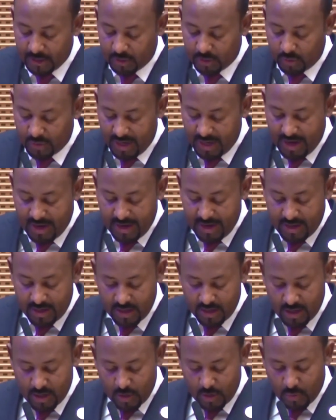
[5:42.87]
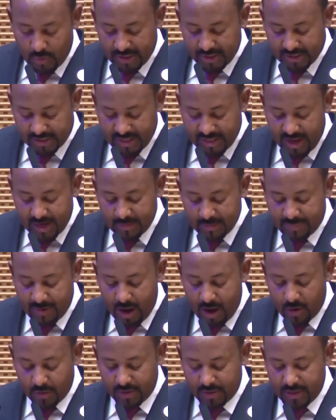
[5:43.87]
Today, we stand
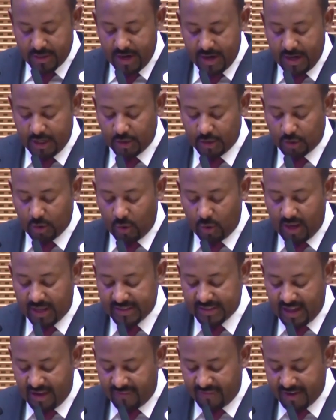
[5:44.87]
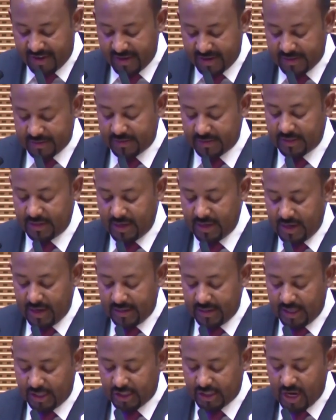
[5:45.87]
proud and tall as Africans
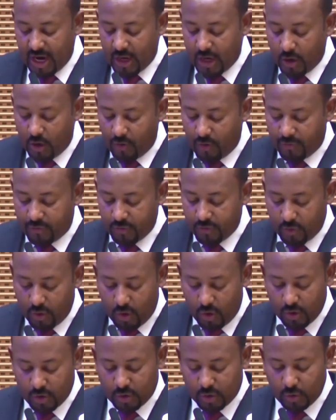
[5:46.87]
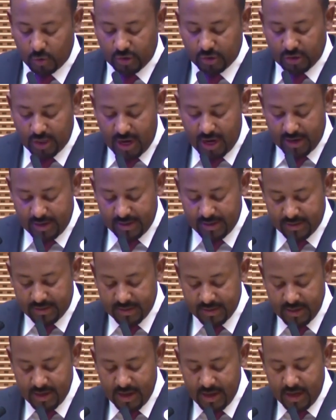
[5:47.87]
in the shadow of those who
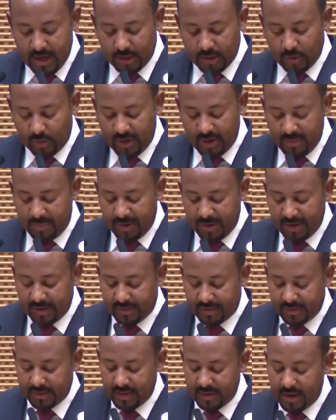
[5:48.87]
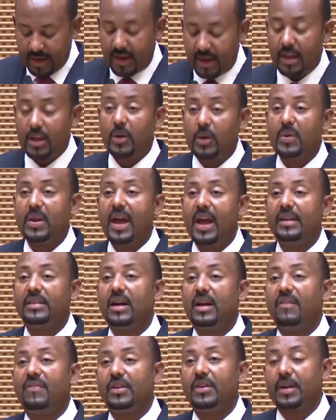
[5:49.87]
struggled to liberate and
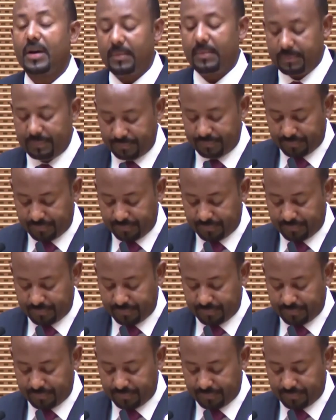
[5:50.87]
unite Africa.